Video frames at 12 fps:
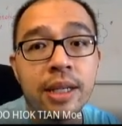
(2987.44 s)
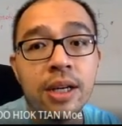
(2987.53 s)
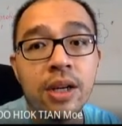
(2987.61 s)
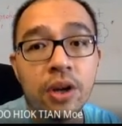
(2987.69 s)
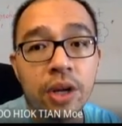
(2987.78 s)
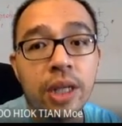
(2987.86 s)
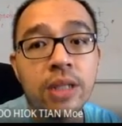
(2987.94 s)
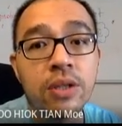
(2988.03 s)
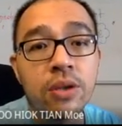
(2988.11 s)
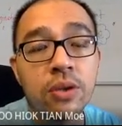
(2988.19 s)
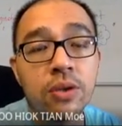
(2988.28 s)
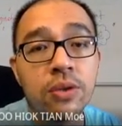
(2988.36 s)
Okay,
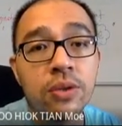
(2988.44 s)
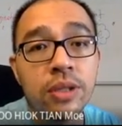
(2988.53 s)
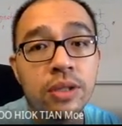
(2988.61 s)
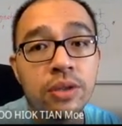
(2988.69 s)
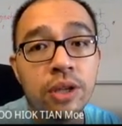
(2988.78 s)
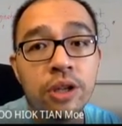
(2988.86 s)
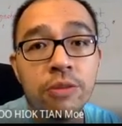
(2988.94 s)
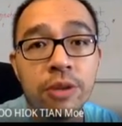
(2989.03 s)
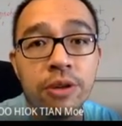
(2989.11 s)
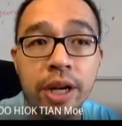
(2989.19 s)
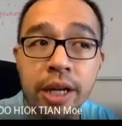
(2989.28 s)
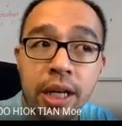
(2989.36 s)
so you need to be
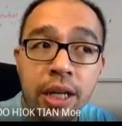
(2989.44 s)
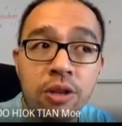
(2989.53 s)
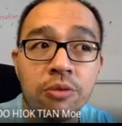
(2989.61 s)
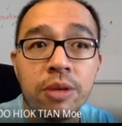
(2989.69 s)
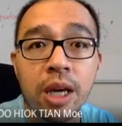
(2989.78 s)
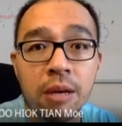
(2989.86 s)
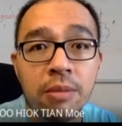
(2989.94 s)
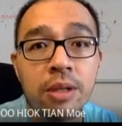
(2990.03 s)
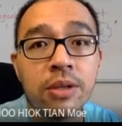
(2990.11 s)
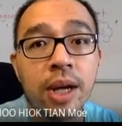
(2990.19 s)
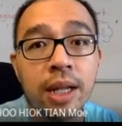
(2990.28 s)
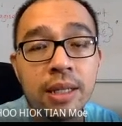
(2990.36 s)
ready to be able
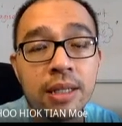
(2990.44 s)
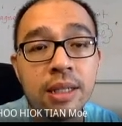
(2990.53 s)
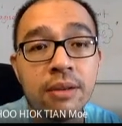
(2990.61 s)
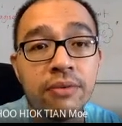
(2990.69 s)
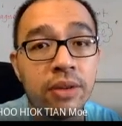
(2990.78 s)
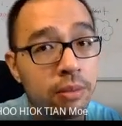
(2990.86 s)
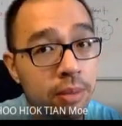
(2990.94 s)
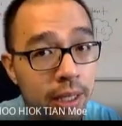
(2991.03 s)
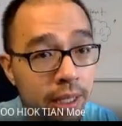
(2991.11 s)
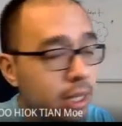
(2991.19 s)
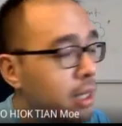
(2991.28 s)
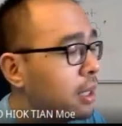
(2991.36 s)
to answer
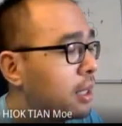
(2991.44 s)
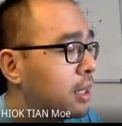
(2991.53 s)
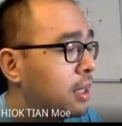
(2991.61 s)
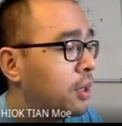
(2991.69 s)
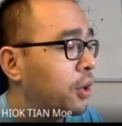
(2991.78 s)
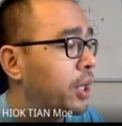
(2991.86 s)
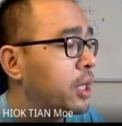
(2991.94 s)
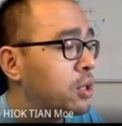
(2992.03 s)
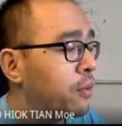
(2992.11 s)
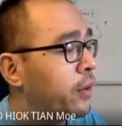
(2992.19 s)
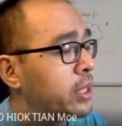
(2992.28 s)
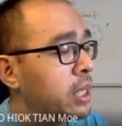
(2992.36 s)
verbally. Okay, so
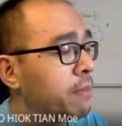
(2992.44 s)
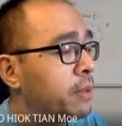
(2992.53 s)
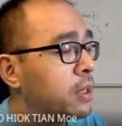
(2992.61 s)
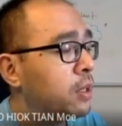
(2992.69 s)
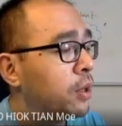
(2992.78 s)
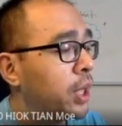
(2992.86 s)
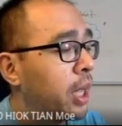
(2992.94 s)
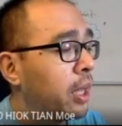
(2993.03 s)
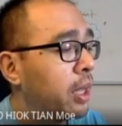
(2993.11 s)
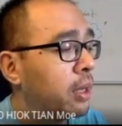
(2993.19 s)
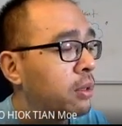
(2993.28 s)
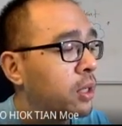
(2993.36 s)
for example, okay,
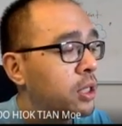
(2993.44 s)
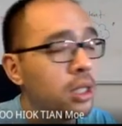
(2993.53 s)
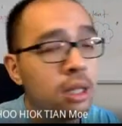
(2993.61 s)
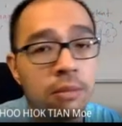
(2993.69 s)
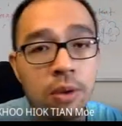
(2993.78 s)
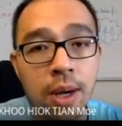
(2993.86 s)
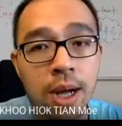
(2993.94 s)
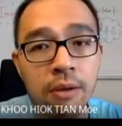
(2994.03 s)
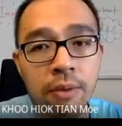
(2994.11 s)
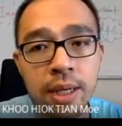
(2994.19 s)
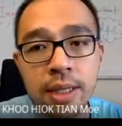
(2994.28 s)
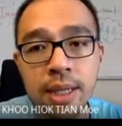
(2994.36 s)
question number 1,
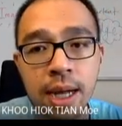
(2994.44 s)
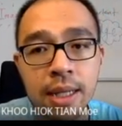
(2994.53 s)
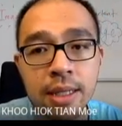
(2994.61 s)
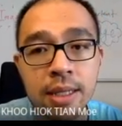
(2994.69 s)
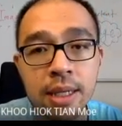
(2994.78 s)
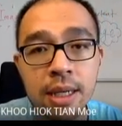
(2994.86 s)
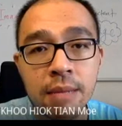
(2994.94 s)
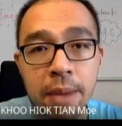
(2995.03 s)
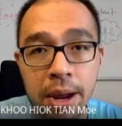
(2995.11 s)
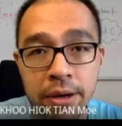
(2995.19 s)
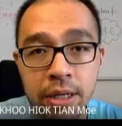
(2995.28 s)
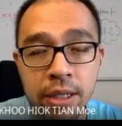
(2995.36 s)
what is the answer?
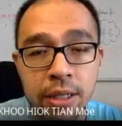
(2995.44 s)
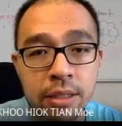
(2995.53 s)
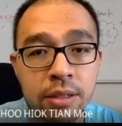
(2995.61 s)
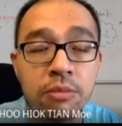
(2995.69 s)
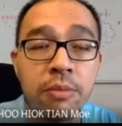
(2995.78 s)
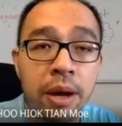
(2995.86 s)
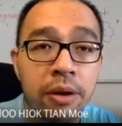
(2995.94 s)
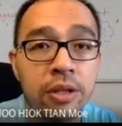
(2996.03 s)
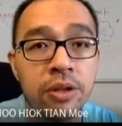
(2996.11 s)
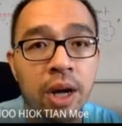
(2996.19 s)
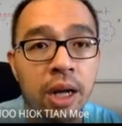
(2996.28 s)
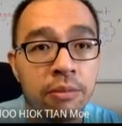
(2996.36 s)
Meryl. So Meryl,
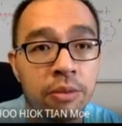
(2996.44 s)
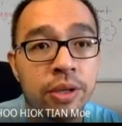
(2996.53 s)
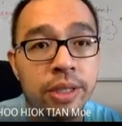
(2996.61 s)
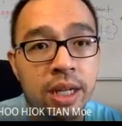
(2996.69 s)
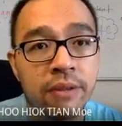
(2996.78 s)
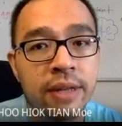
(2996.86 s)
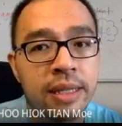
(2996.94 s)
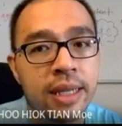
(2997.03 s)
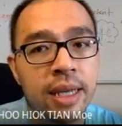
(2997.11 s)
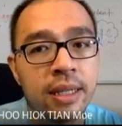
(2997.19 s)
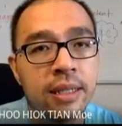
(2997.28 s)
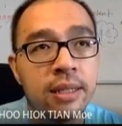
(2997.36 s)
you unmute yourself and
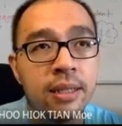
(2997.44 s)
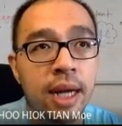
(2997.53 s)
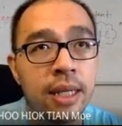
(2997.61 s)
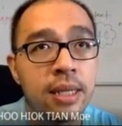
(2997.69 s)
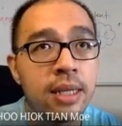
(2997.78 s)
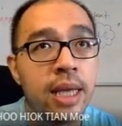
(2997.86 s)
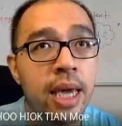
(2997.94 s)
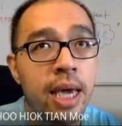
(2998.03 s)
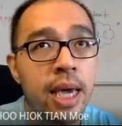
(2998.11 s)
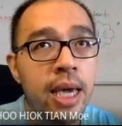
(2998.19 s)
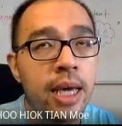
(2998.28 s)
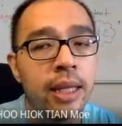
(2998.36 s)
say, the answer is
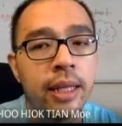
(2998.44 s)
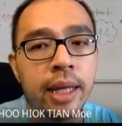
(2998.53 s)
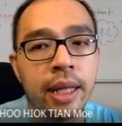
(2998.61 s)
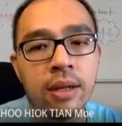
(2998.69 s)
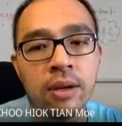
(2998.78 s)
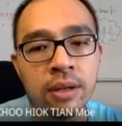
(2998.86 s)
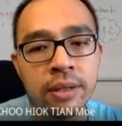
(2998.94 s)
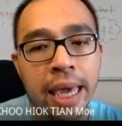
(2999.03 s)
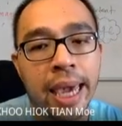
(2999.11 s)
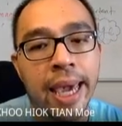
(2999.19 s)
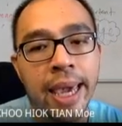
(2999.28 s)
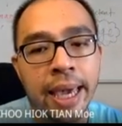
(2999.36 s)
A, like that, or
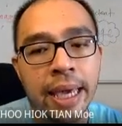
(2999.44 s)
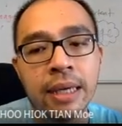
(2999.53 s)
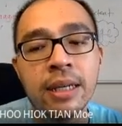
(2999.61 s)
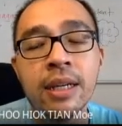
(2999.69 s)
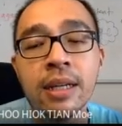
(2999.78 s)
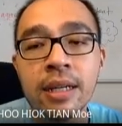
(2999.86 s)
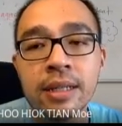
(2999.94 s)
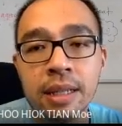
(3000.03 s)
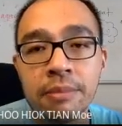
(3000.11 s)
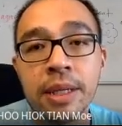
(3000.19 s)
A, something